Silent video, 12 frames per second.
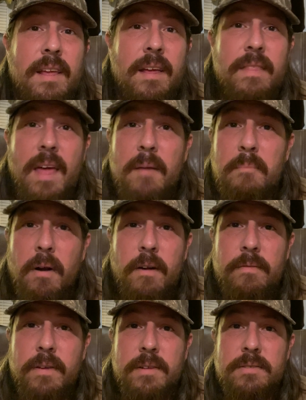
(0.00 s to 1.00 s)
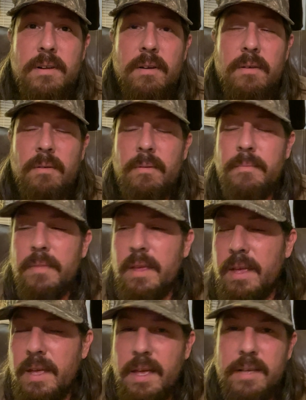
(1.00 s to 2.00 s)
in that perfect circle
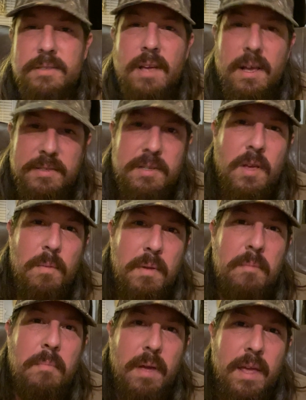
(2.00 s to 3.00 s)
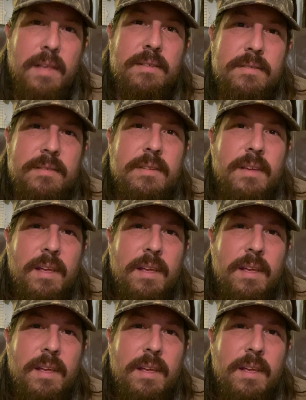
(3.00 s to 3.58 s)
is us human beings.